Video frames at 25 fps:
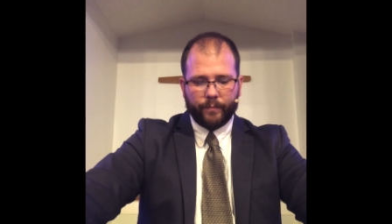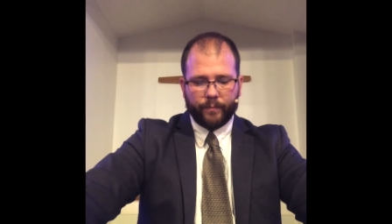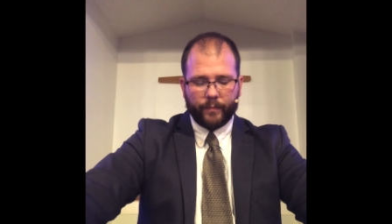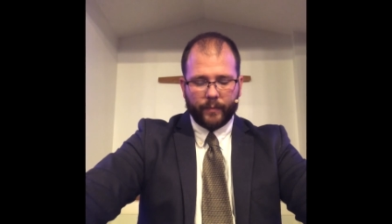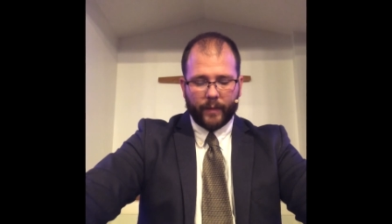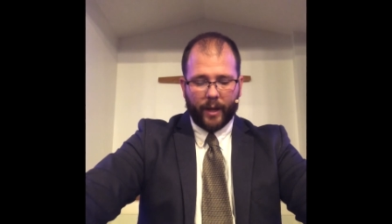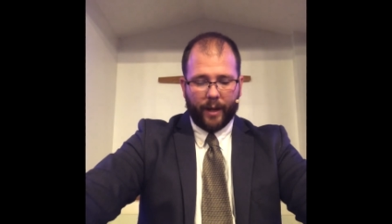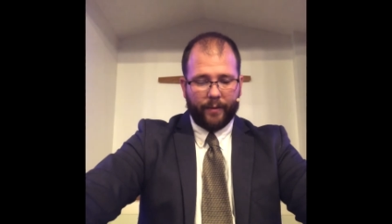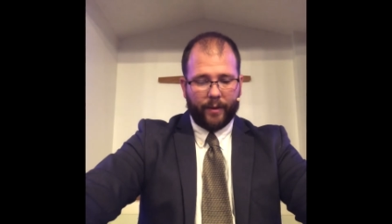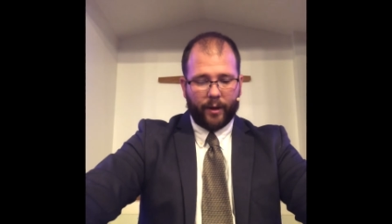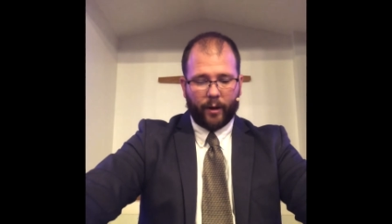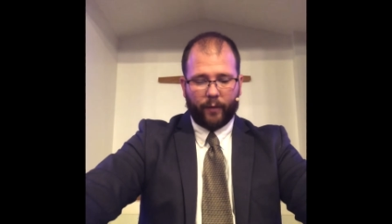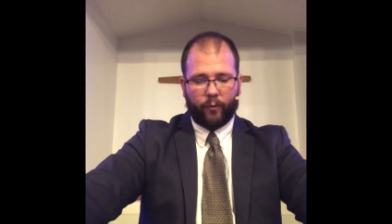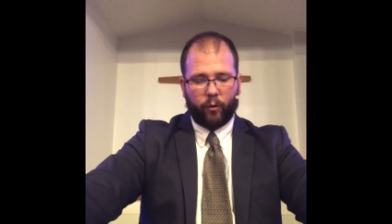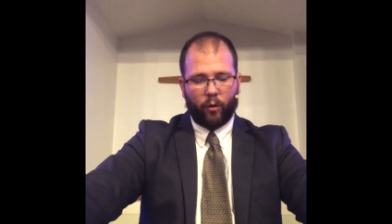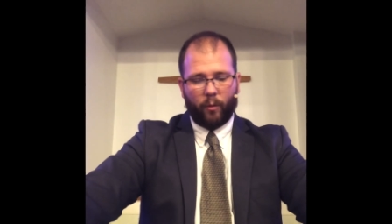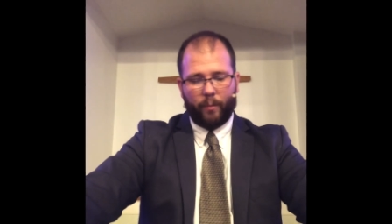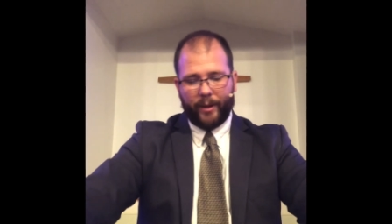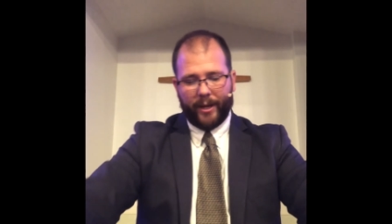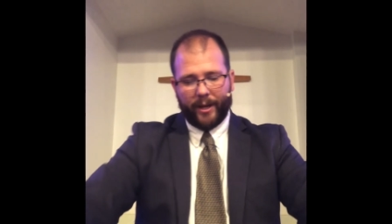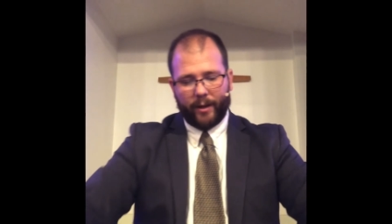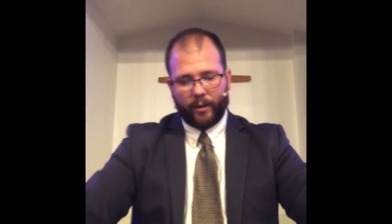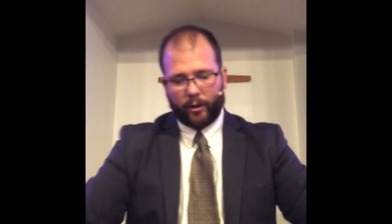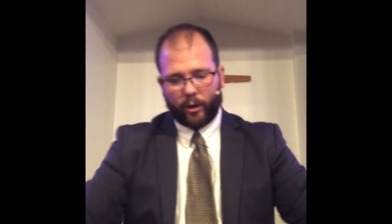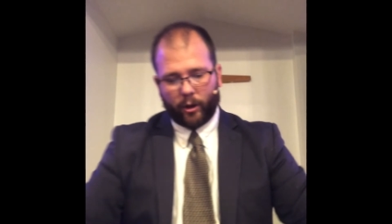And therefore,
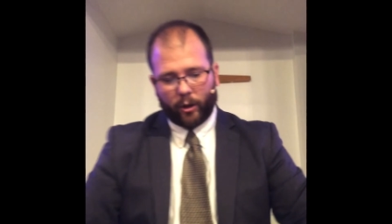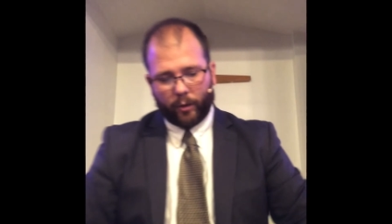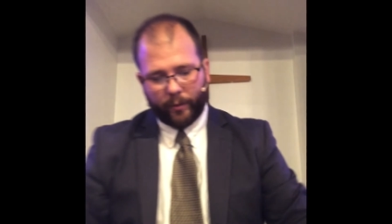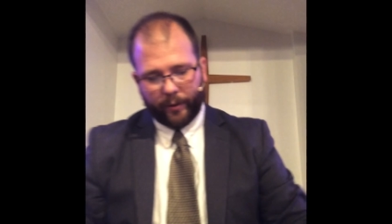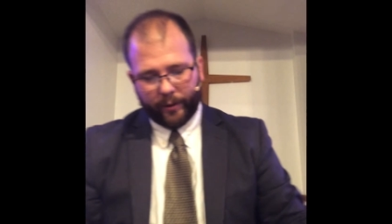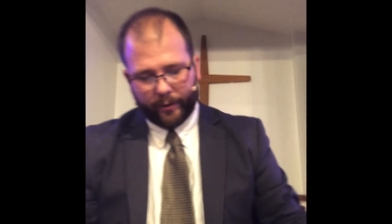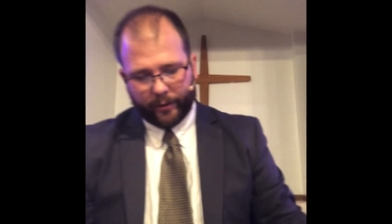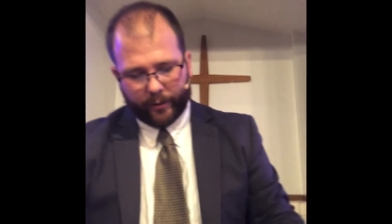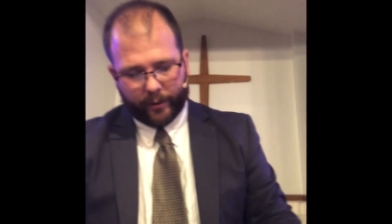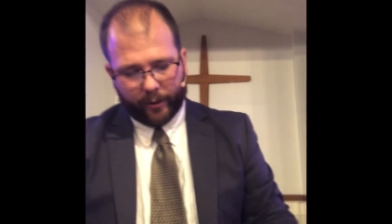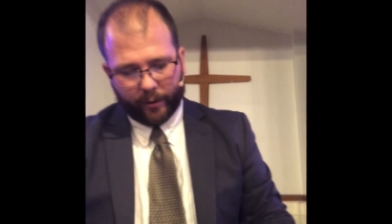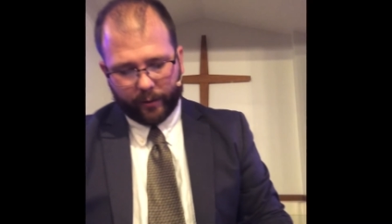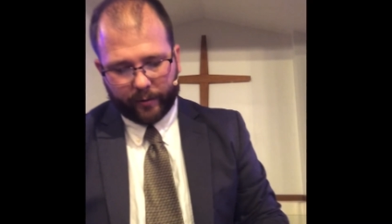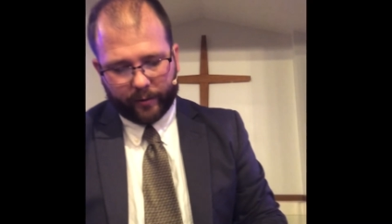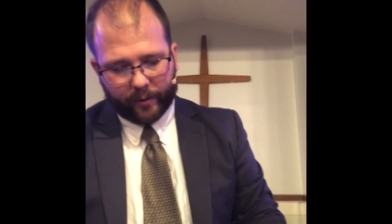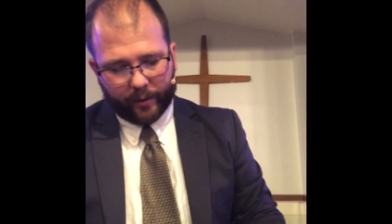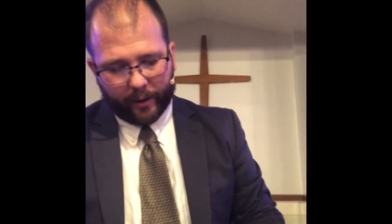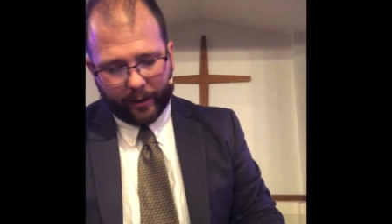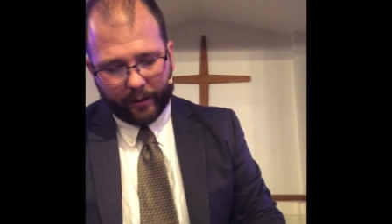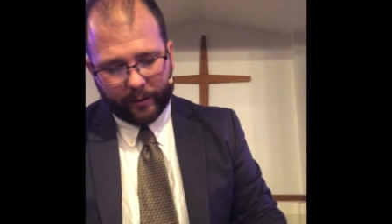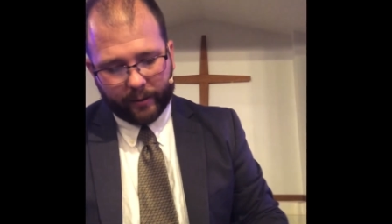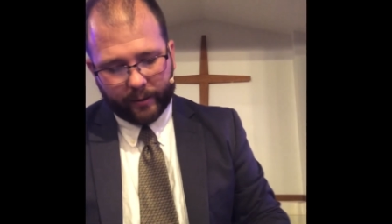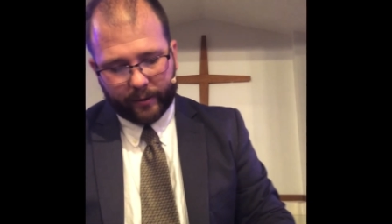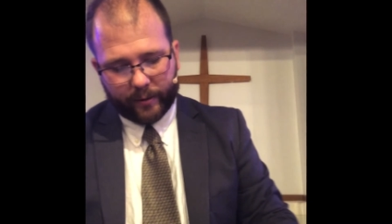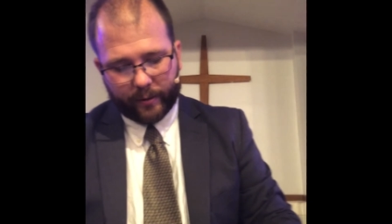be encouraged, dear
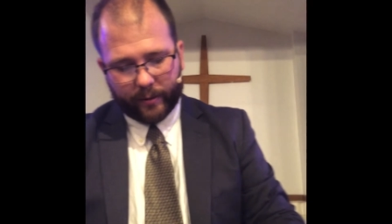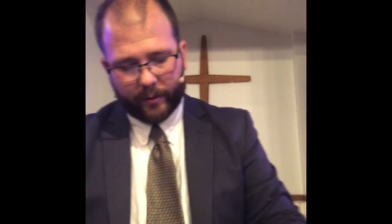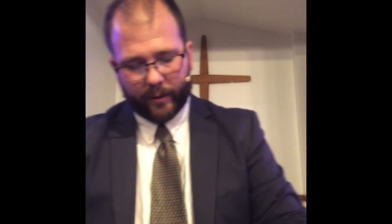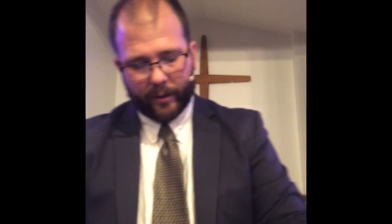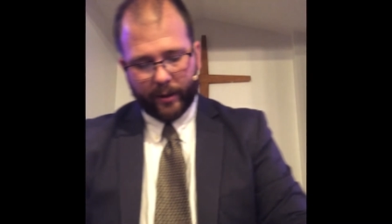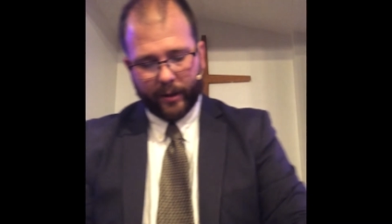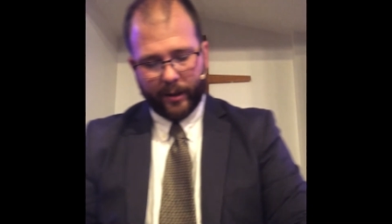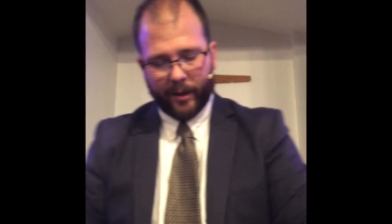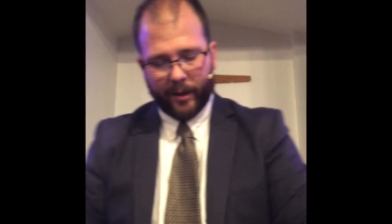saints